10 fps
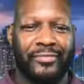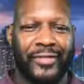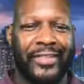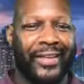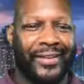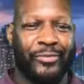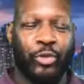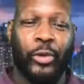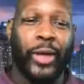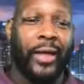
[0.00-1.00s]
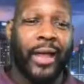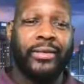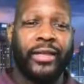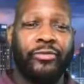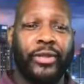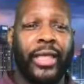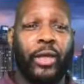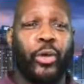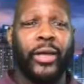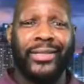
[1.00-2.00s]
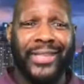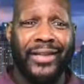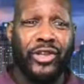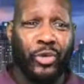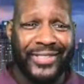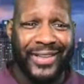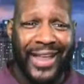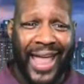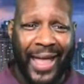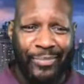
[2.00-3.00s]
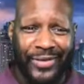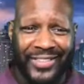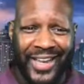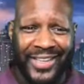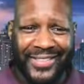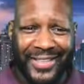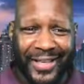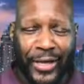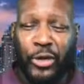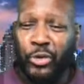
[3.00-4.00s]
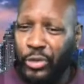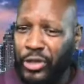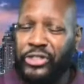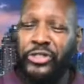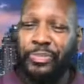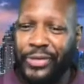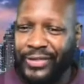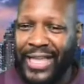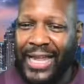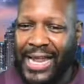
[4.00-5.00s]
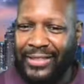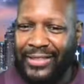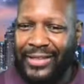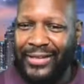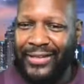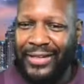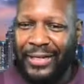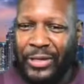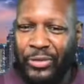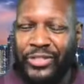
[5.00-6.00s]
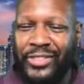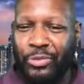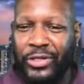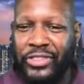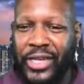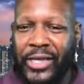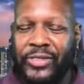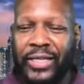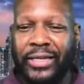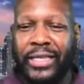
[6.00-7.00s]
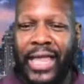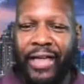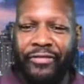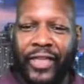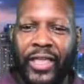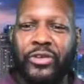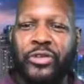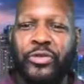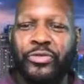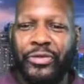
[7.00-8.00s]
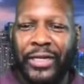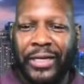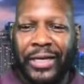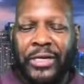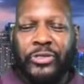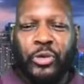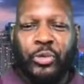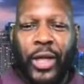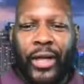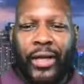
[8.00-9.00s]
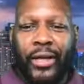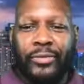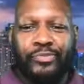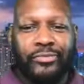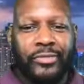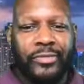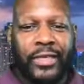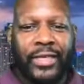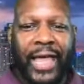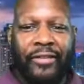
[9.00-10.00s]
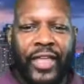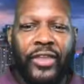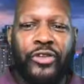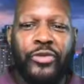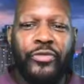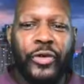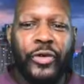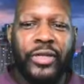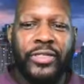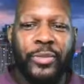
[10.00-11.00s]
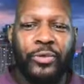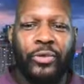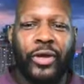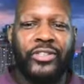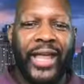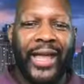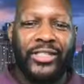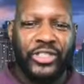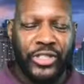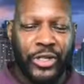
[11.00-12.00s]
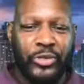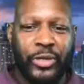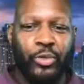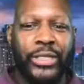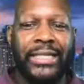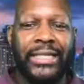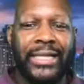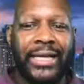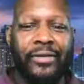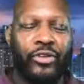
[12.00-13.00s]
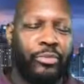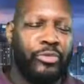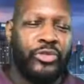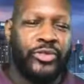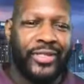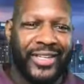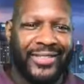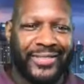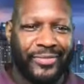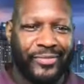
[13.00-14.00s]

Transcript: Yeah. Well, I definitely can't wait because I know it's going to happen, Chase. We're going to just put that out there with Chase and Cafe. So Cafe Nouveau Contemporary Jazz Show said, we love your music, Chase.